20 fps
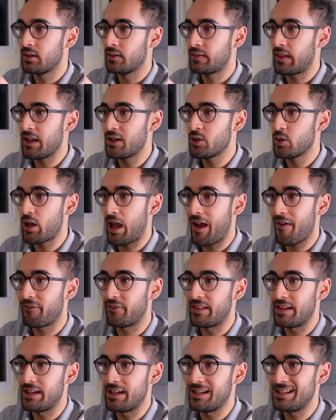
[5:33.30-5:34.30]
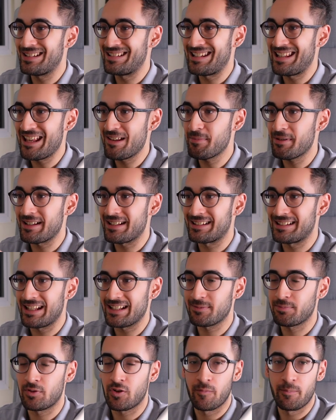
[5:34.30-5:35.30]
Then you have the team
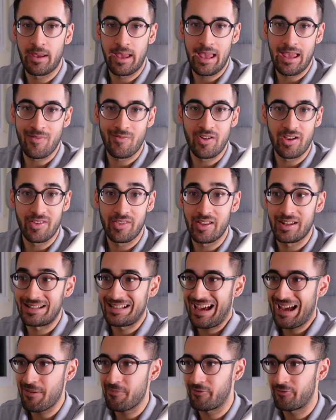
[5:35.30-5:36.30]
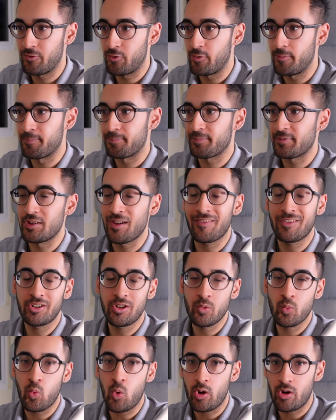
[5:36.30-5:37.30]
assessment of behavior, the TAB form. You have to
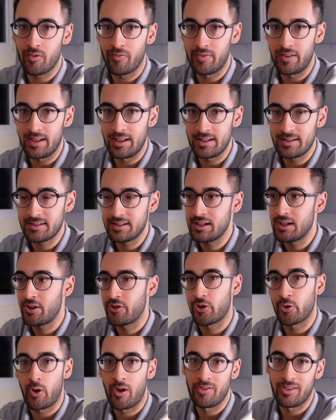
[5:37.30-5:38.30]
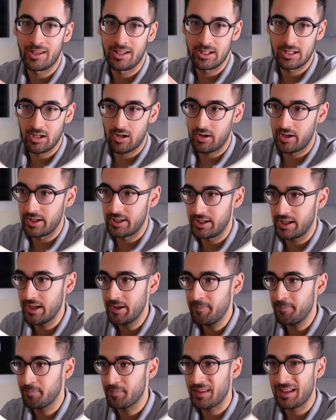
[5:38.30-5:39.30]
do one of these throughout the entire
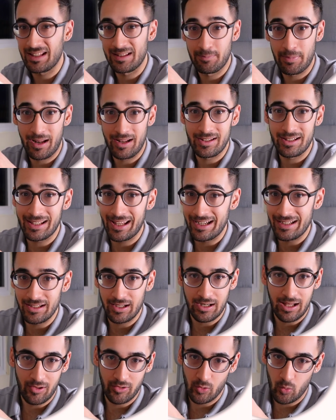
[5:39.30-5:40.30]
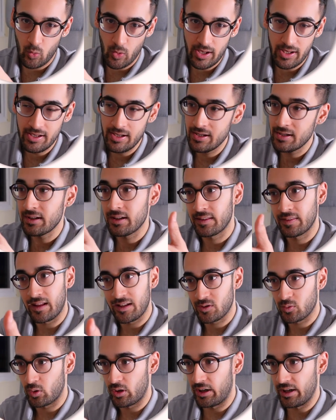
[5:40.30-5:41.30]
year. It's better to get it done out of the way.
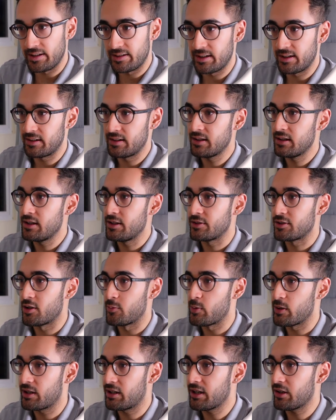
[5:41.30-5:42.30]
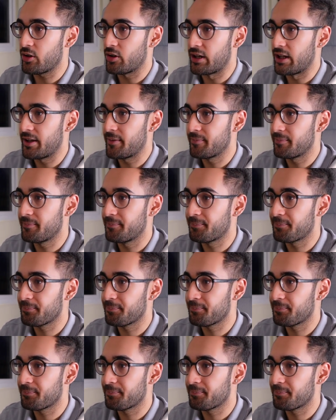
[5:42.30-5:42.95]
That's what I did. So if you click on it,